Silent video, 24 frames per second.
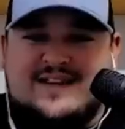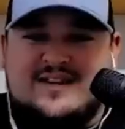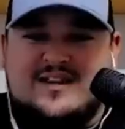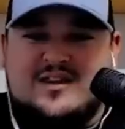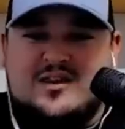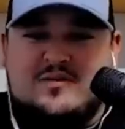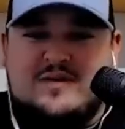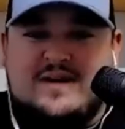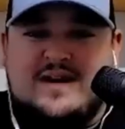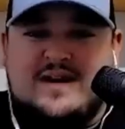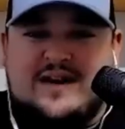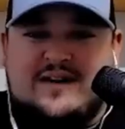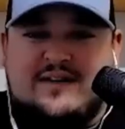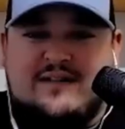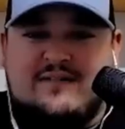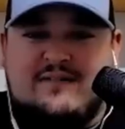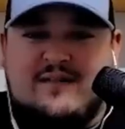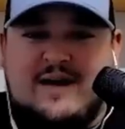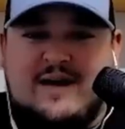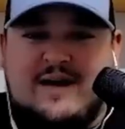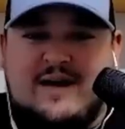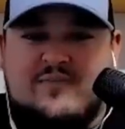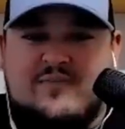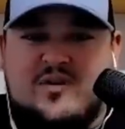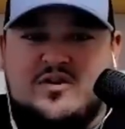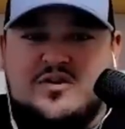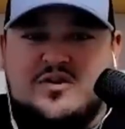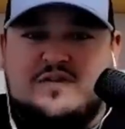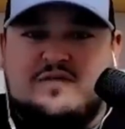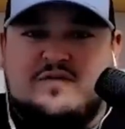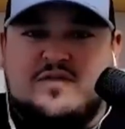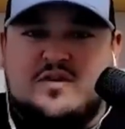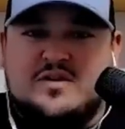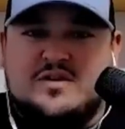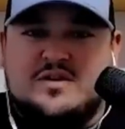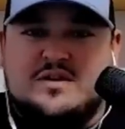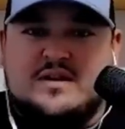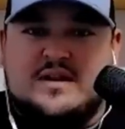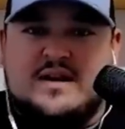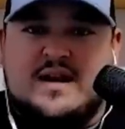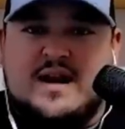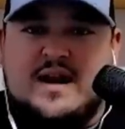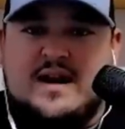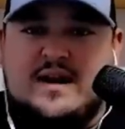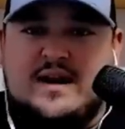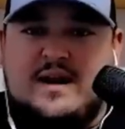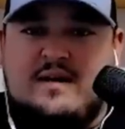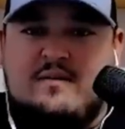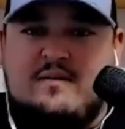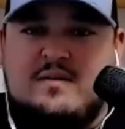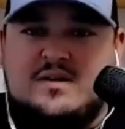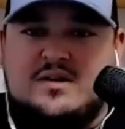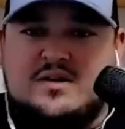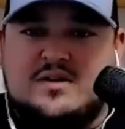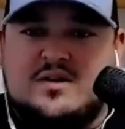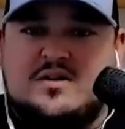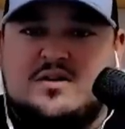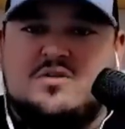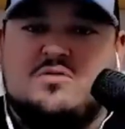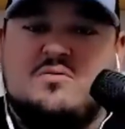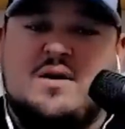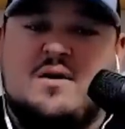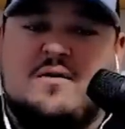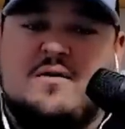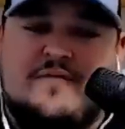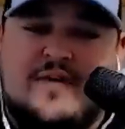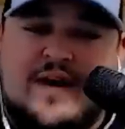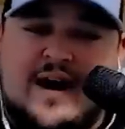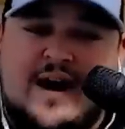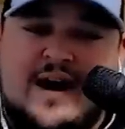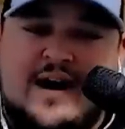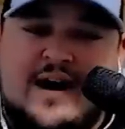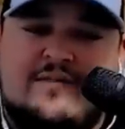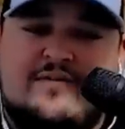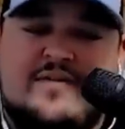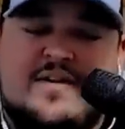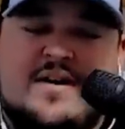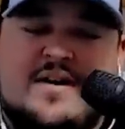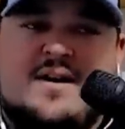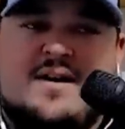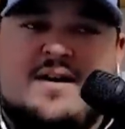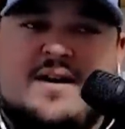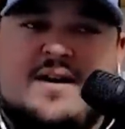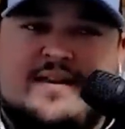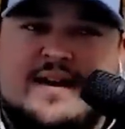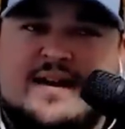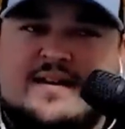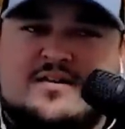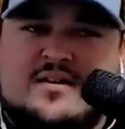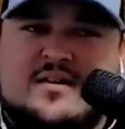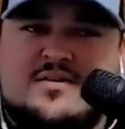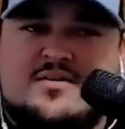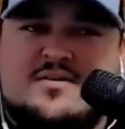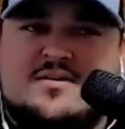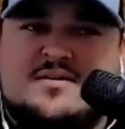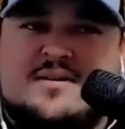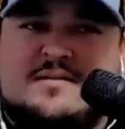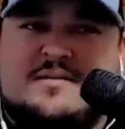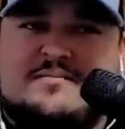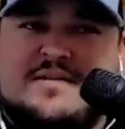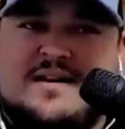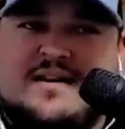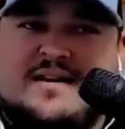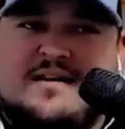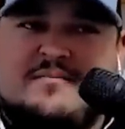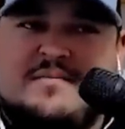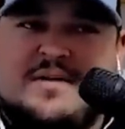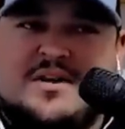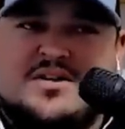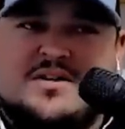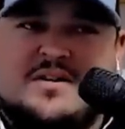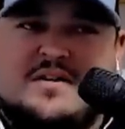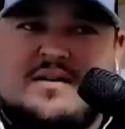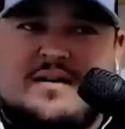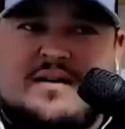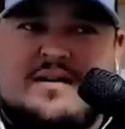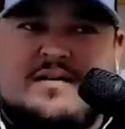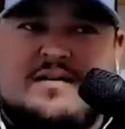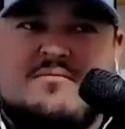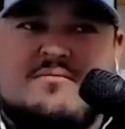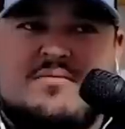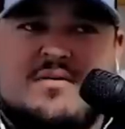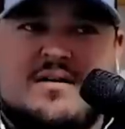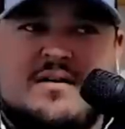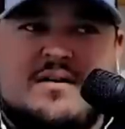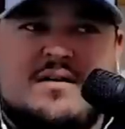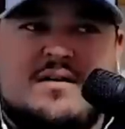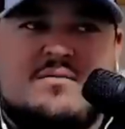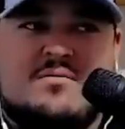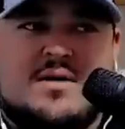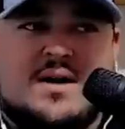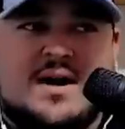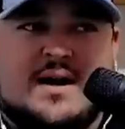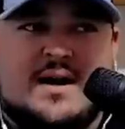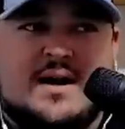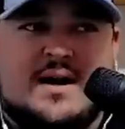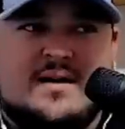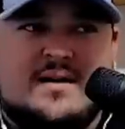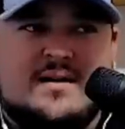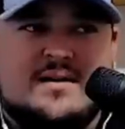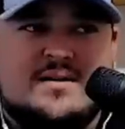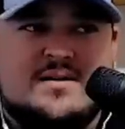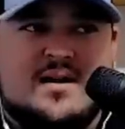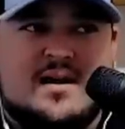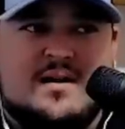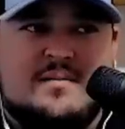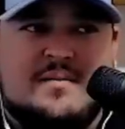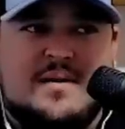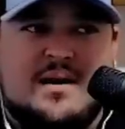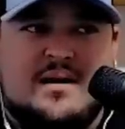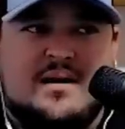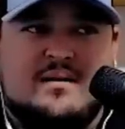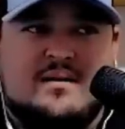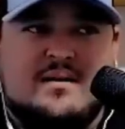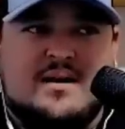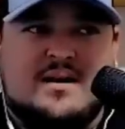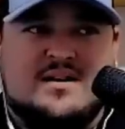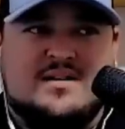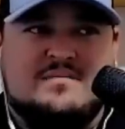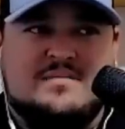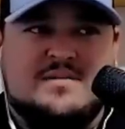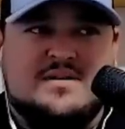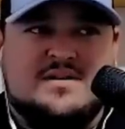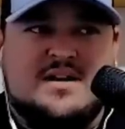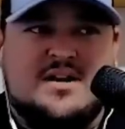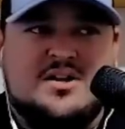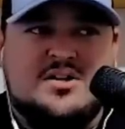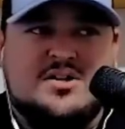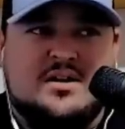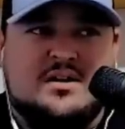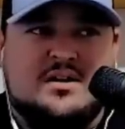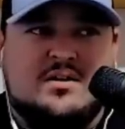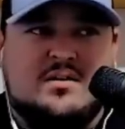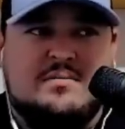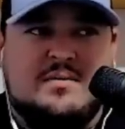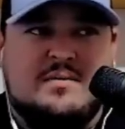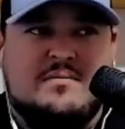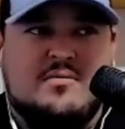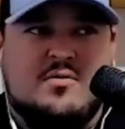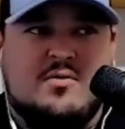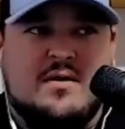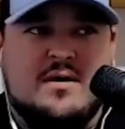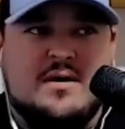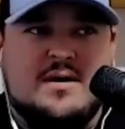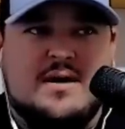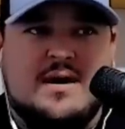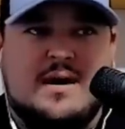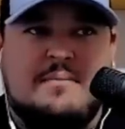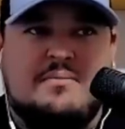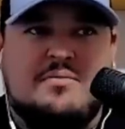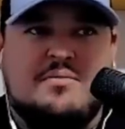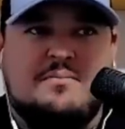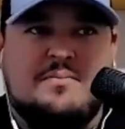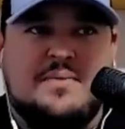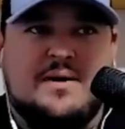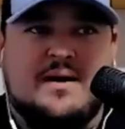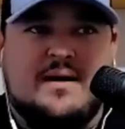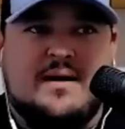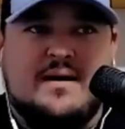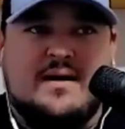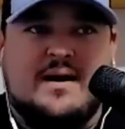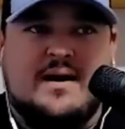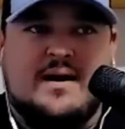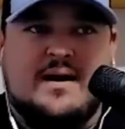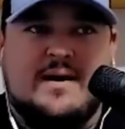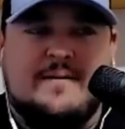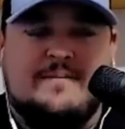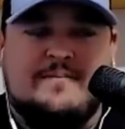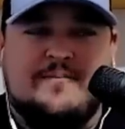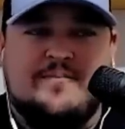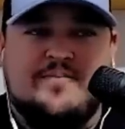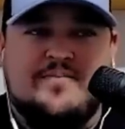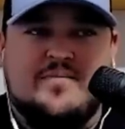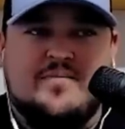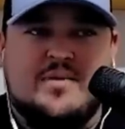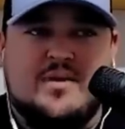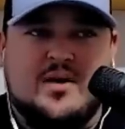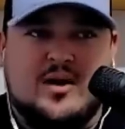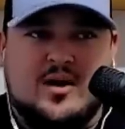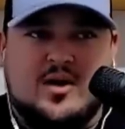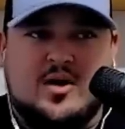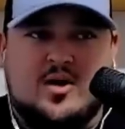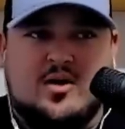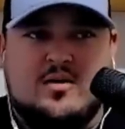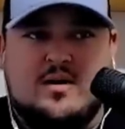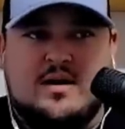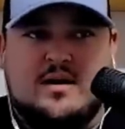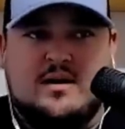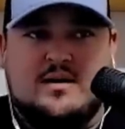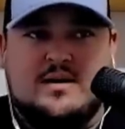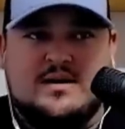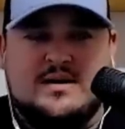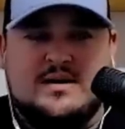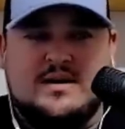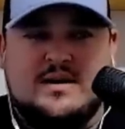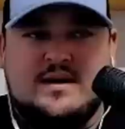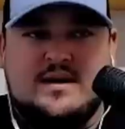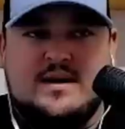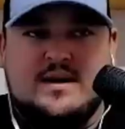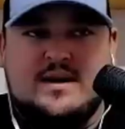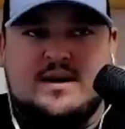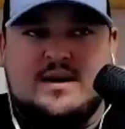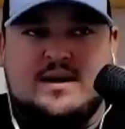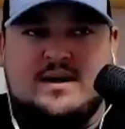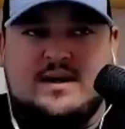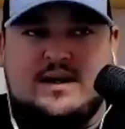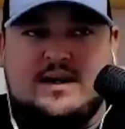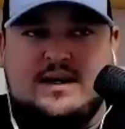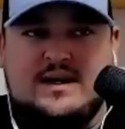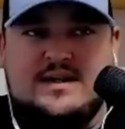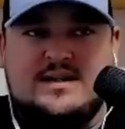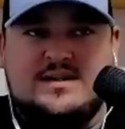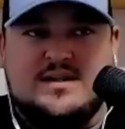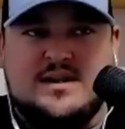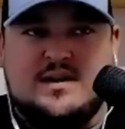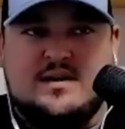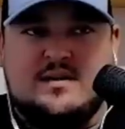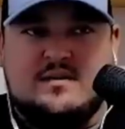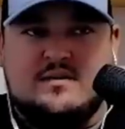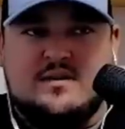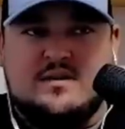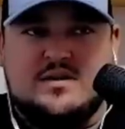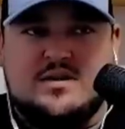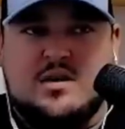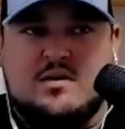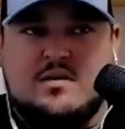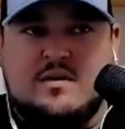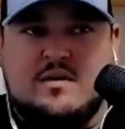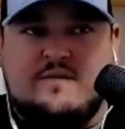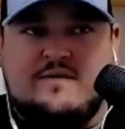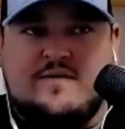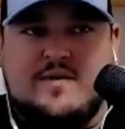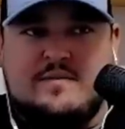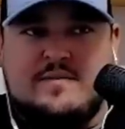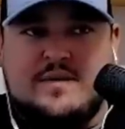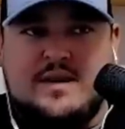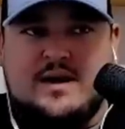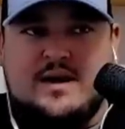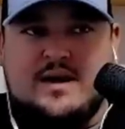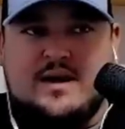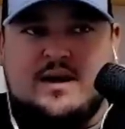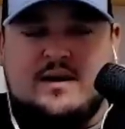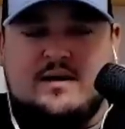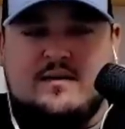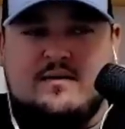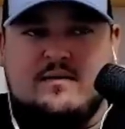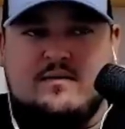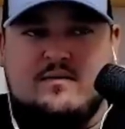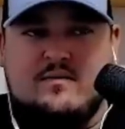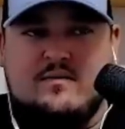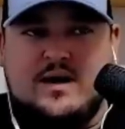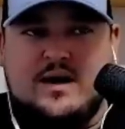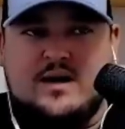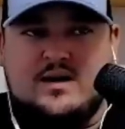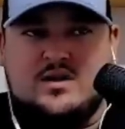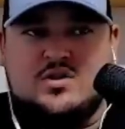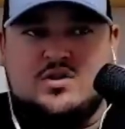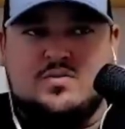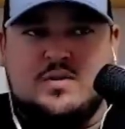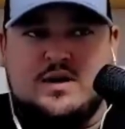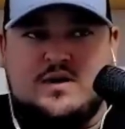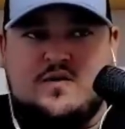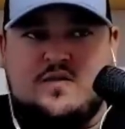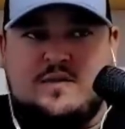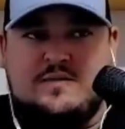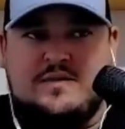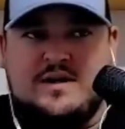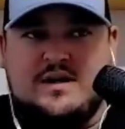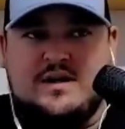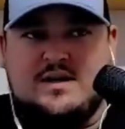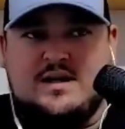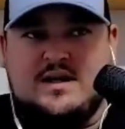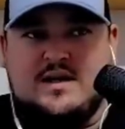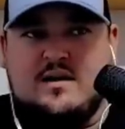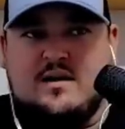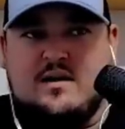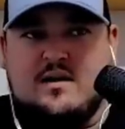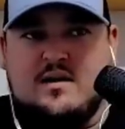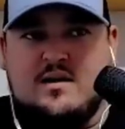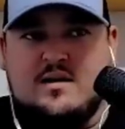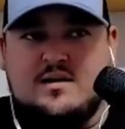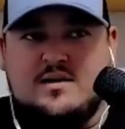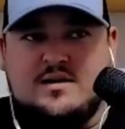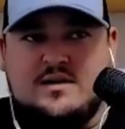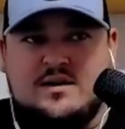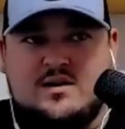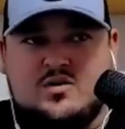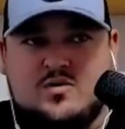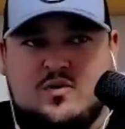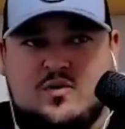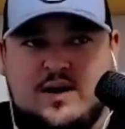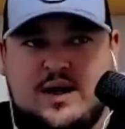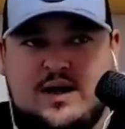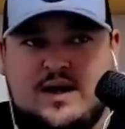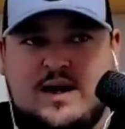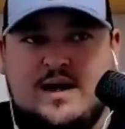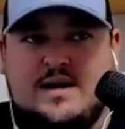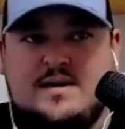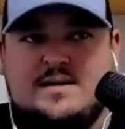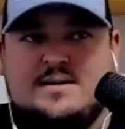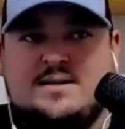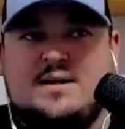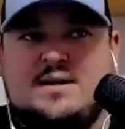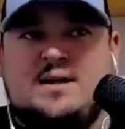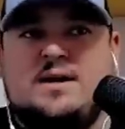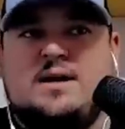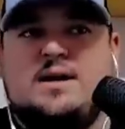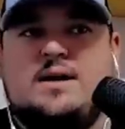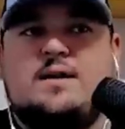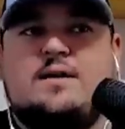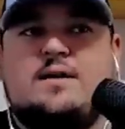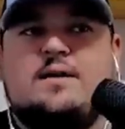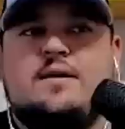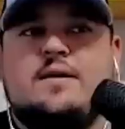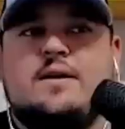a 300 gram version versus the 98, which is the 305. And that's also something to mention. And, you know, we'll kind of talk about customization a little bit more in depth, but the current EZONEs going from when it switched from the DR to the 2018